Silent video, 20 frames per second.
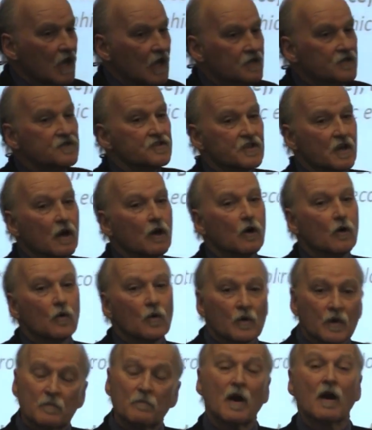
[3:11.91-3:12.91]
And
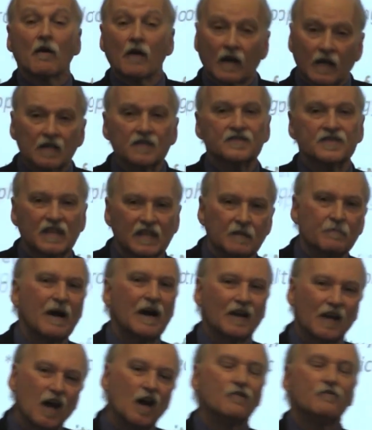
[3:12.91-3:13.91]
so Americans eat
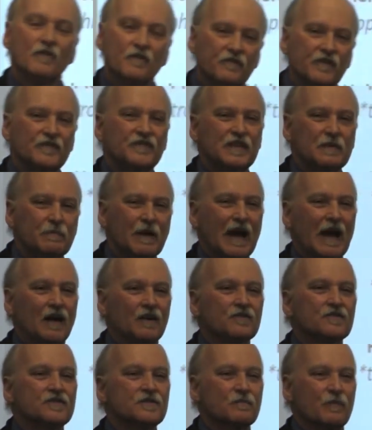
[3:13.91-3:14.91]
about 150
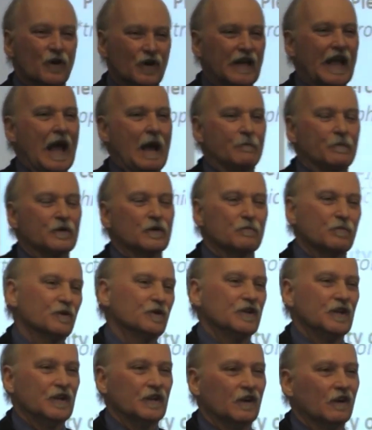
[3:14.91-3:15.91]
pounds per capita per
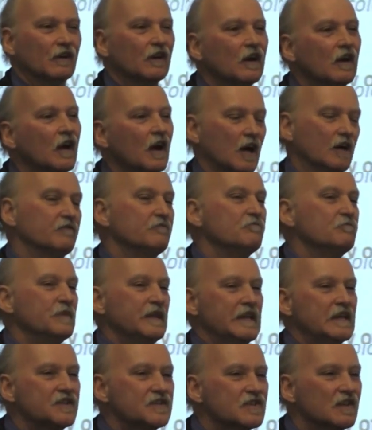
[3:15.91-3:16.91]
year of
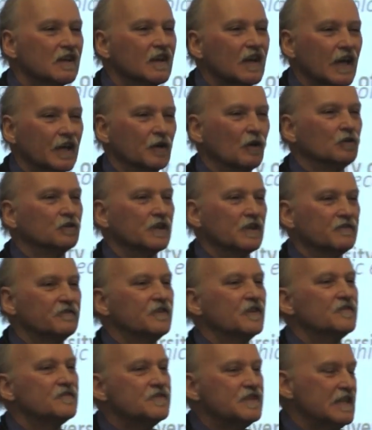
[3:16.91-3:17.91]
meat and only
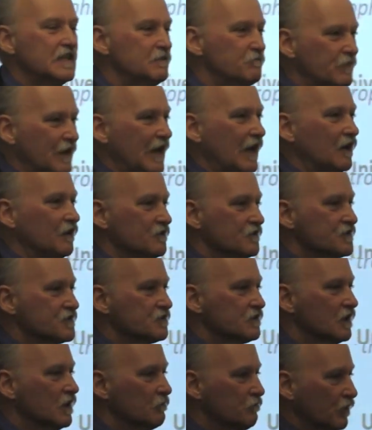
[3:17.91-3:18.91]
15 pounds
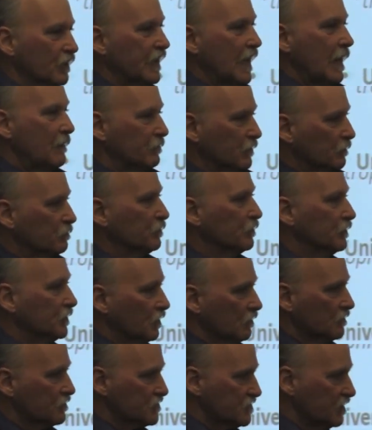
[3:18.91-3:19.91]
per capita per
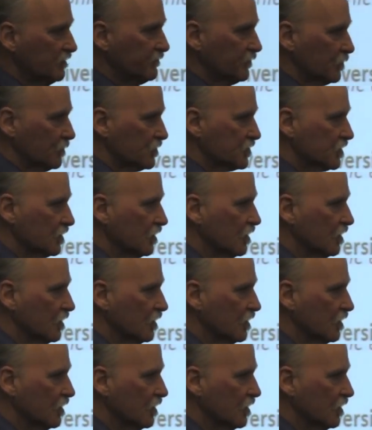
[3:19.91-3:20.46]
year of seafood.